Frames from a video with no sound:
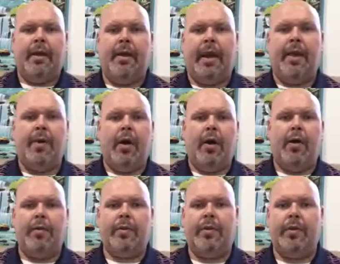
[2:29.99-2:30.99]
He came
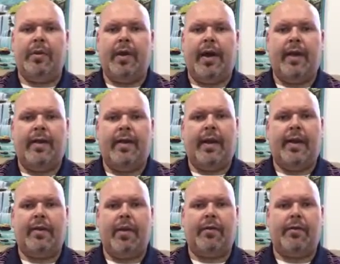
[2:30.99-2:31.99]
home to the United
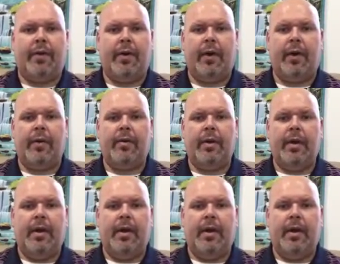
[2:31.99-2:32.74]
States on furlough,